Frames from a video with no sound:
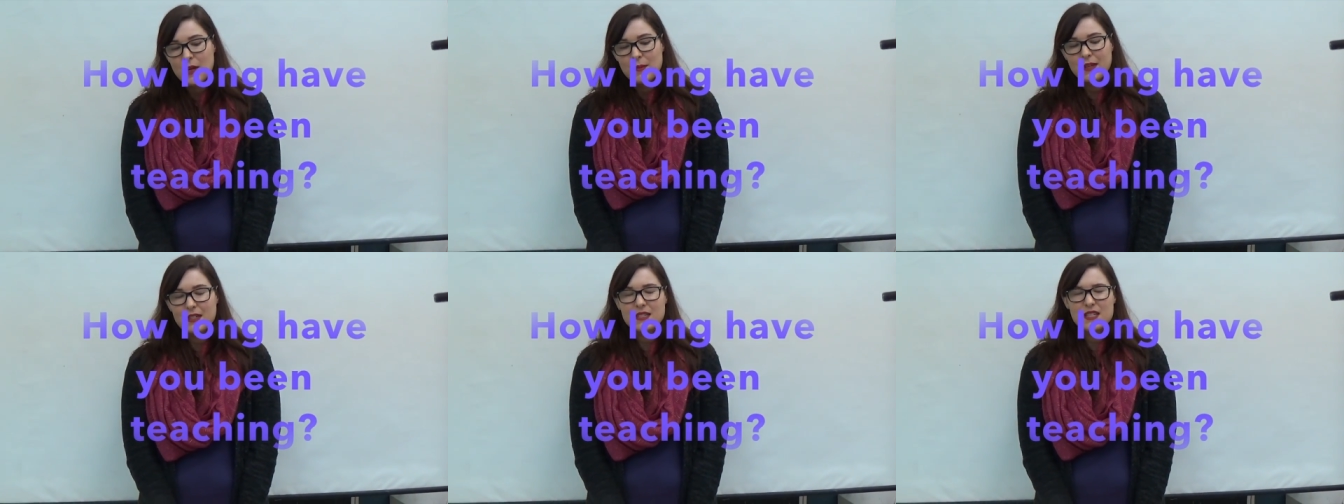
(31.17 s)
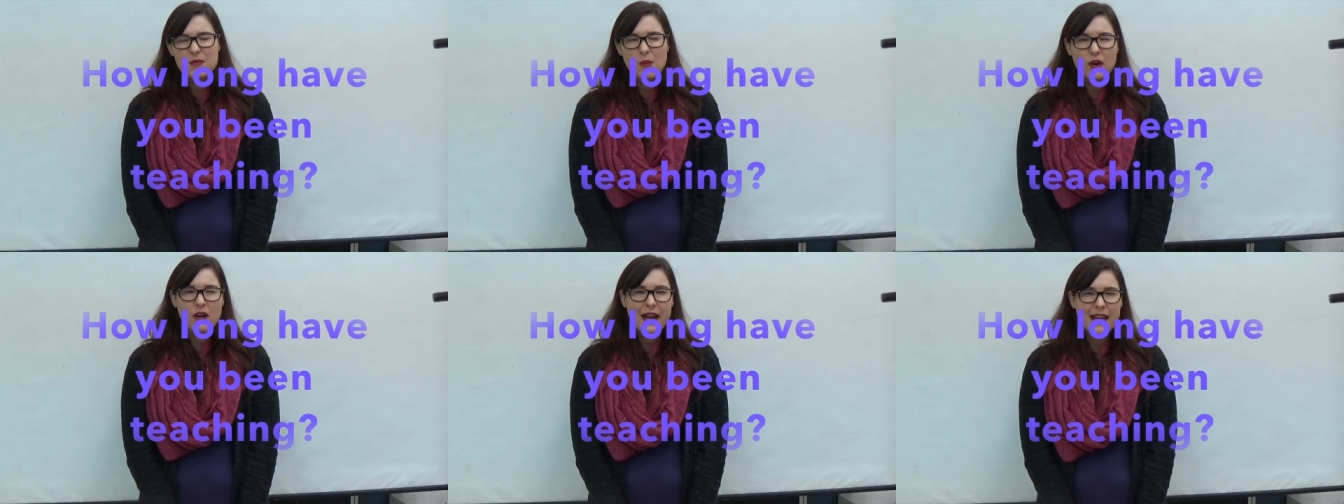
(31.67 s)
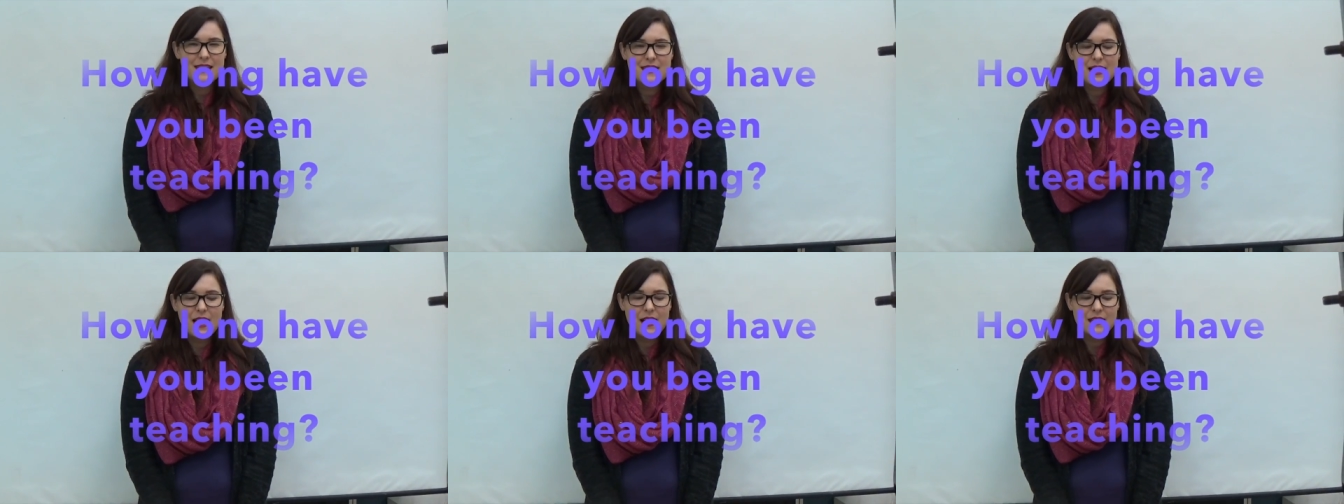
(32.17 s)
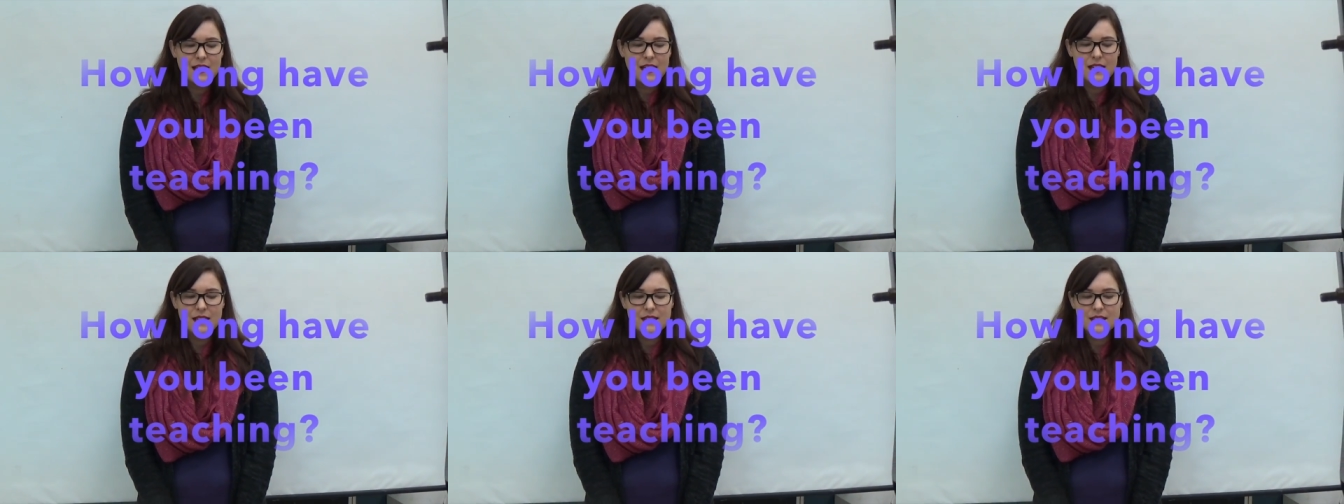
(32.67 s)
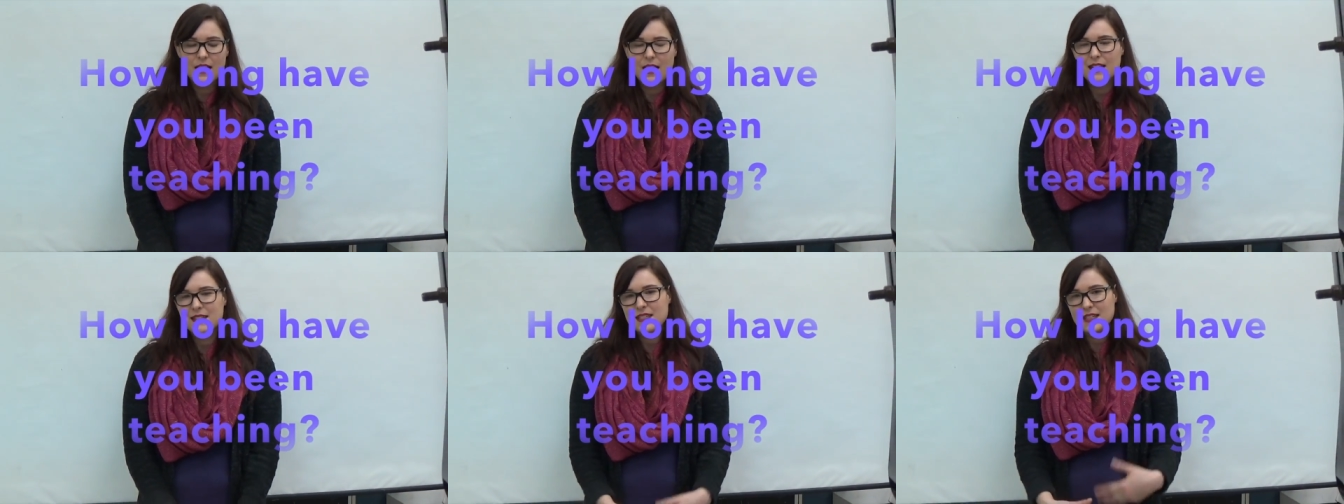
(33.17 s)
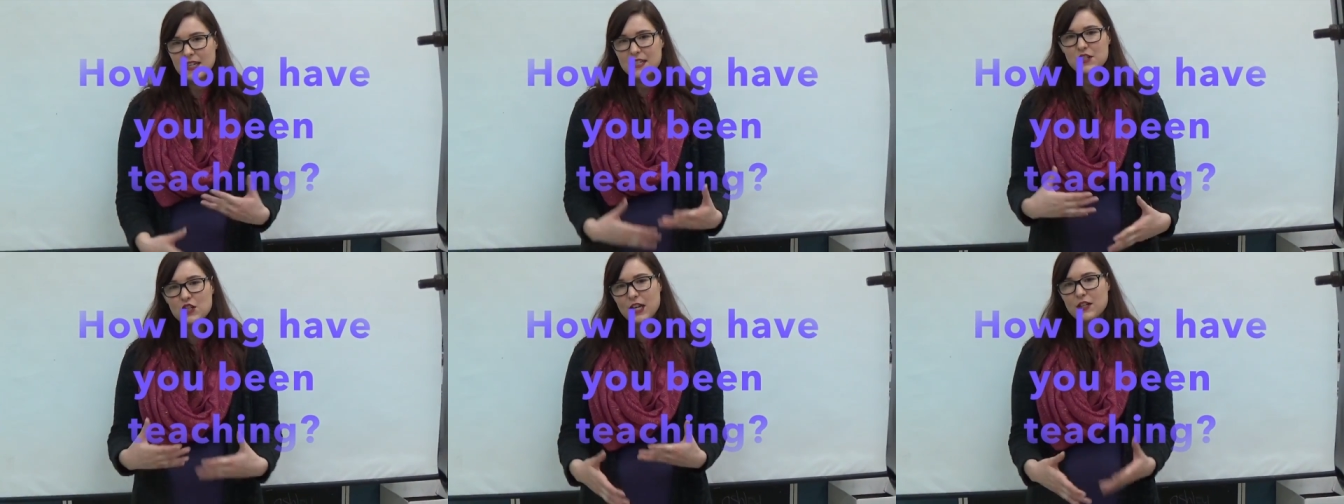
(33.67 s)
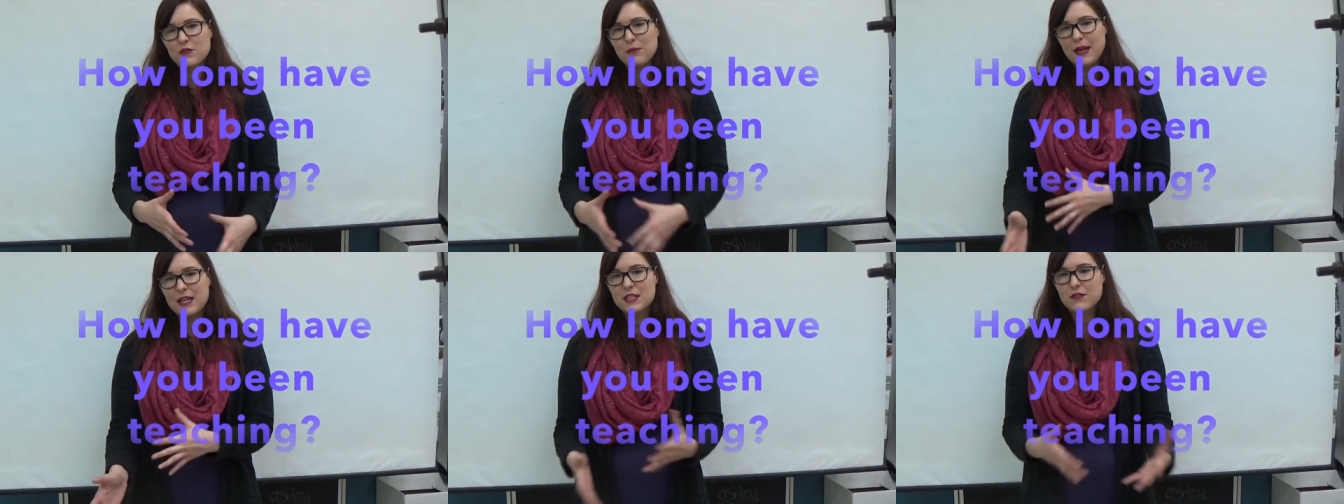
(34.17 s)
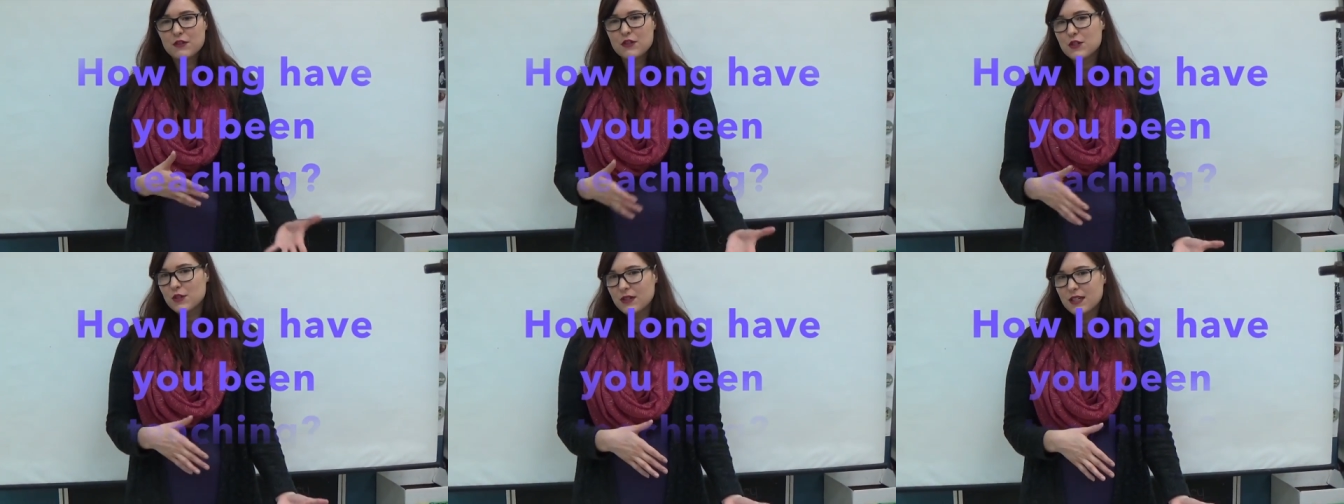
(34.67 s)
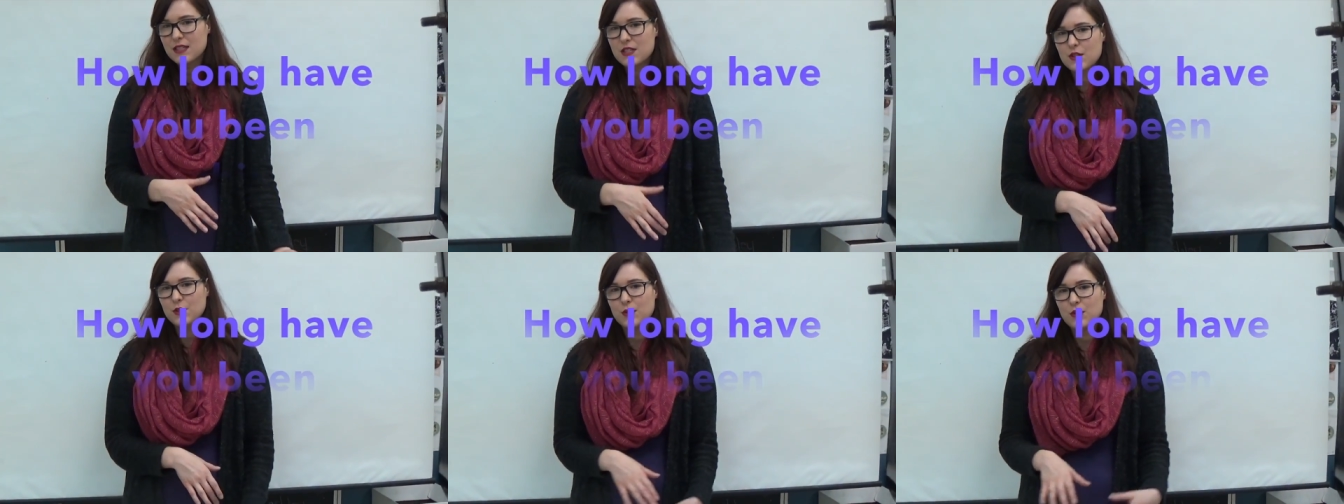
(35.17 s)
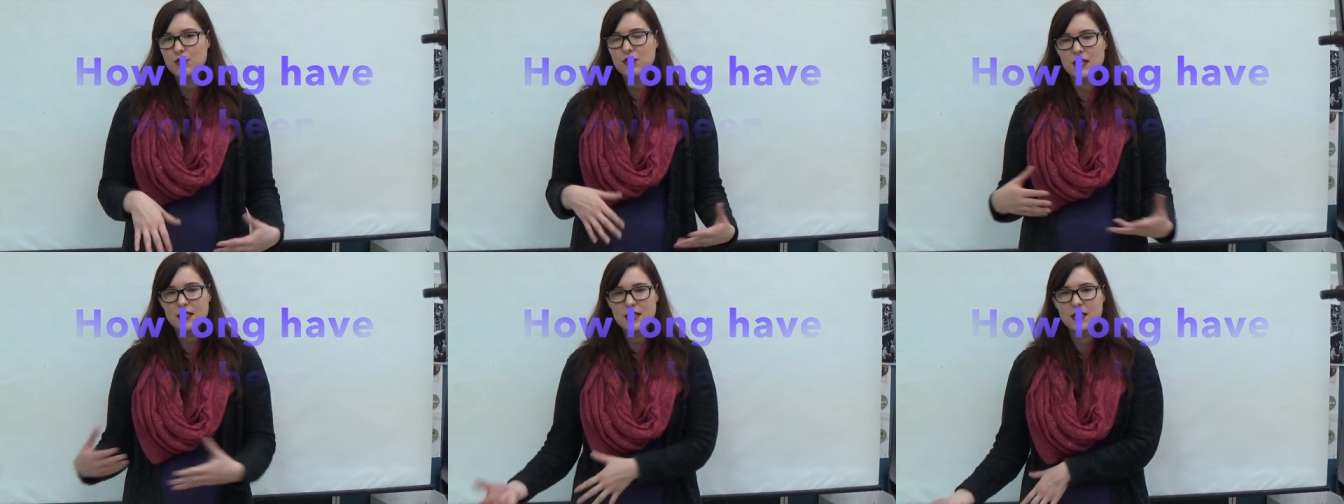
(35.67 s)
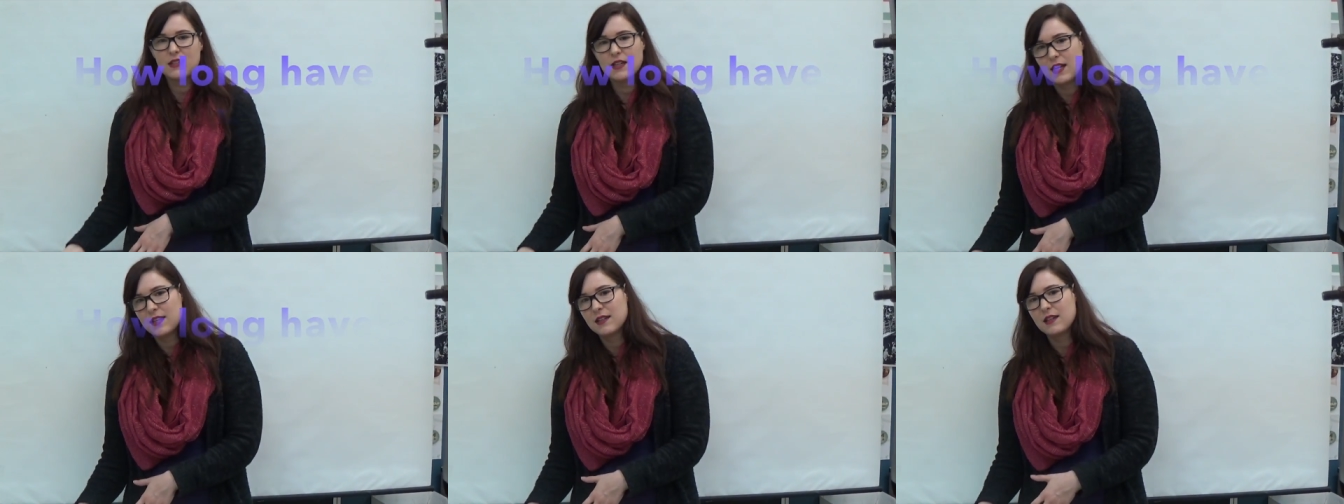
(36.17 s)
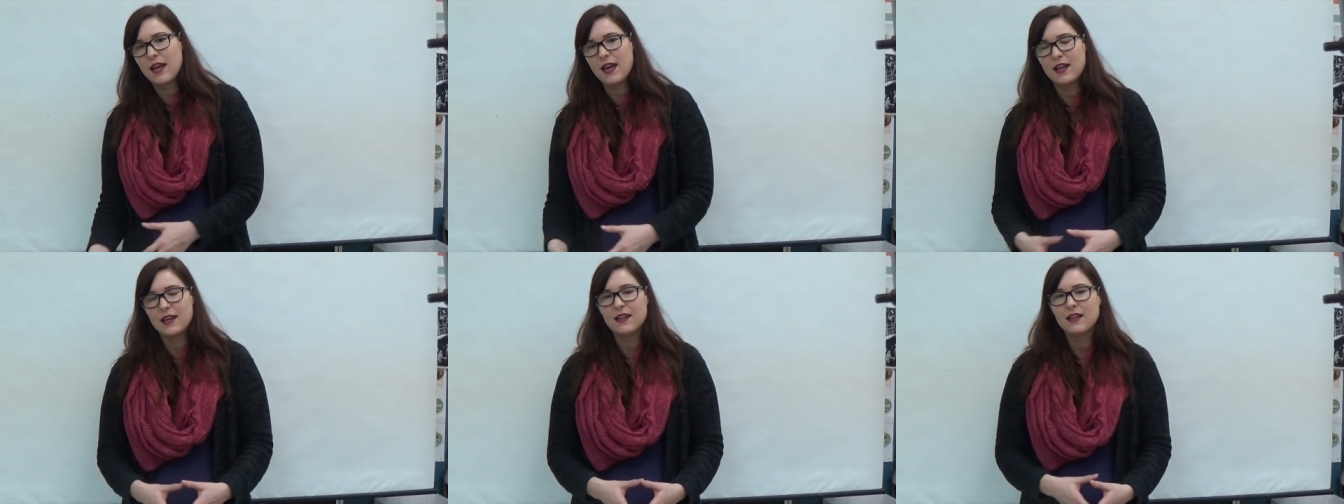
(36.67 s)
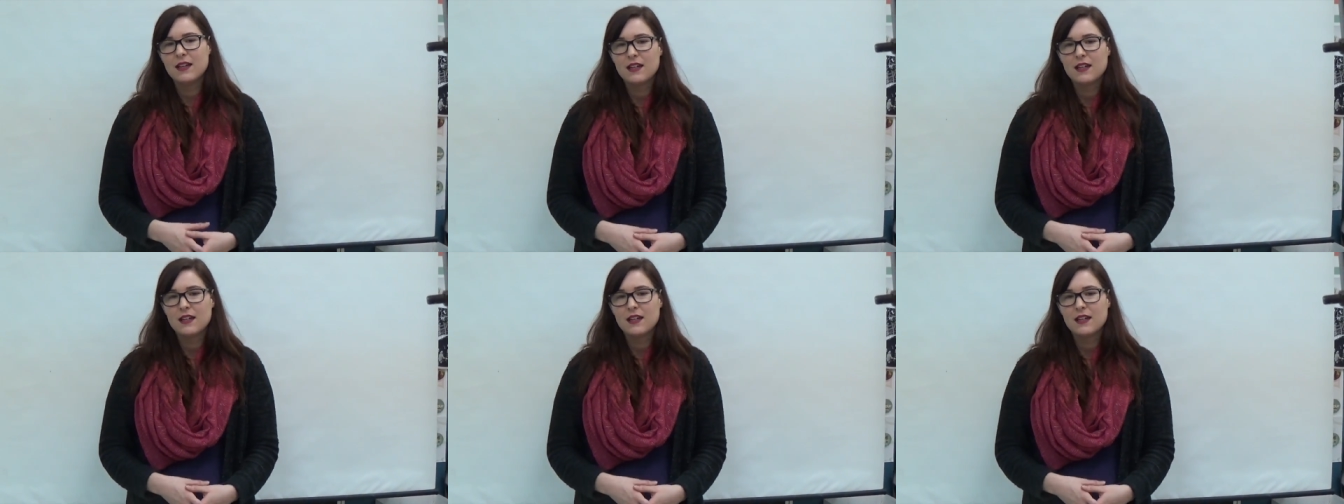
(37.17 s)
because it's more hands-on and uh, it's a nice change of pace for students who usually sit in a